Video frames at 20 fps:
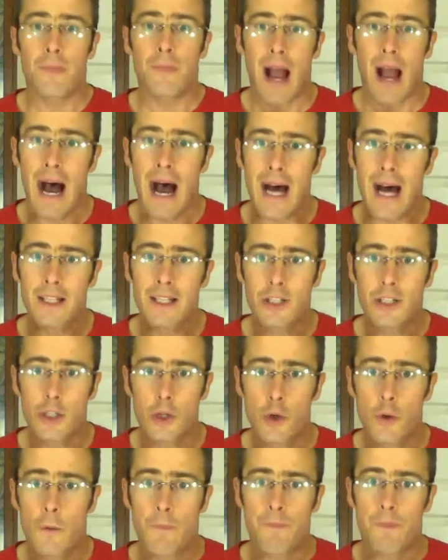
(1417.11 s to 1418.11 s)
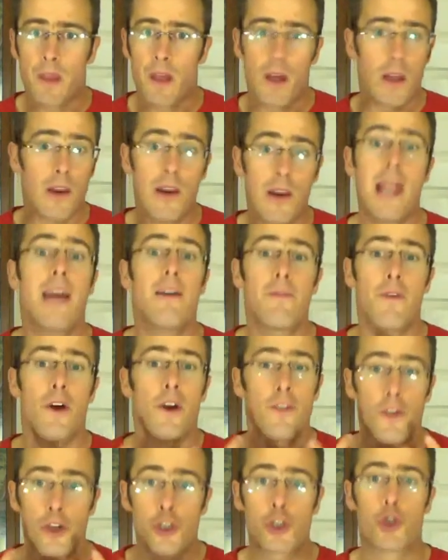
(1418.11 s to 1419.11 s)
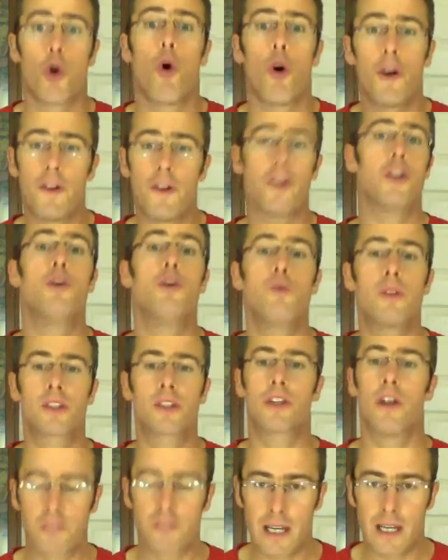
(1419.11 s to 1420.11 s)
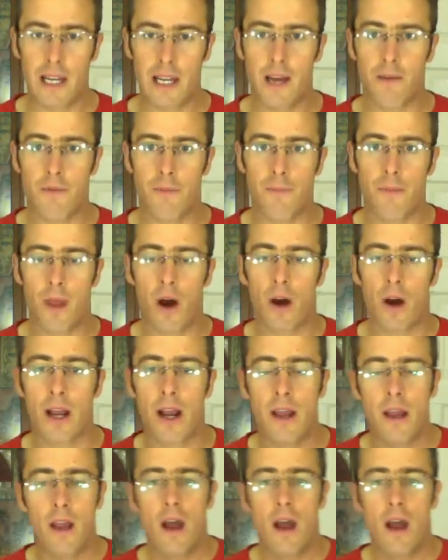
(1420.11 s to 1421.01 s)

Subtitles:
and to live the joy that you deserve to live. Okay.